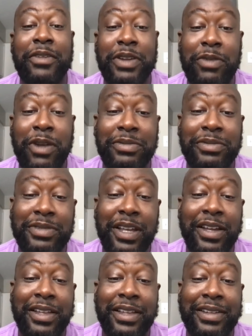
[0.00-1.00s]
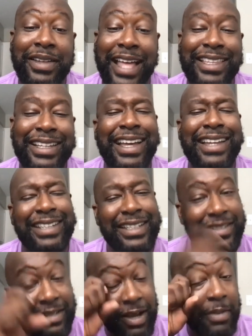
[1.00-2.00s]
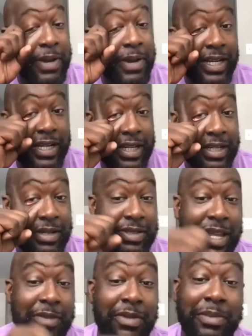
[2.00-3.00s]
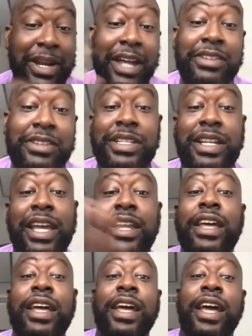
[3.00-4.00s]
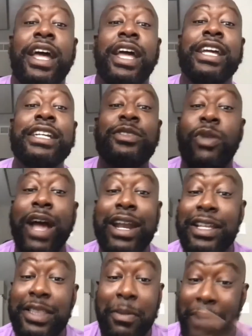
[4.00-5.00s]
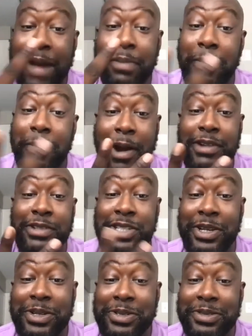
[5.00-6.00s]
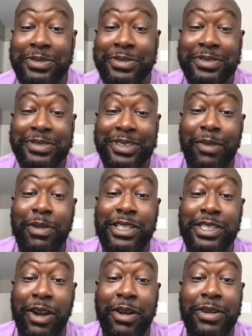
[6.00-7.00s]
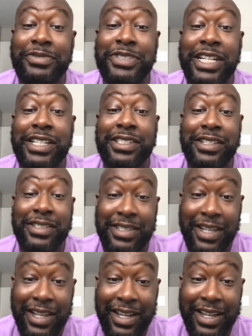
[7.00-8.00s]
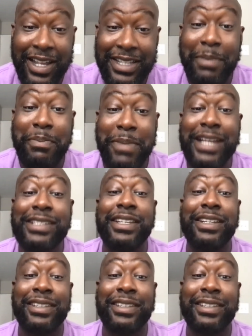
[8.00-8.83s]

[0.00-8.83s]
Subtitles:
He wrote I probably did use that one, but I'll use it again. He's writing the Bible Part 2, The Return of Jesus. It's amazing.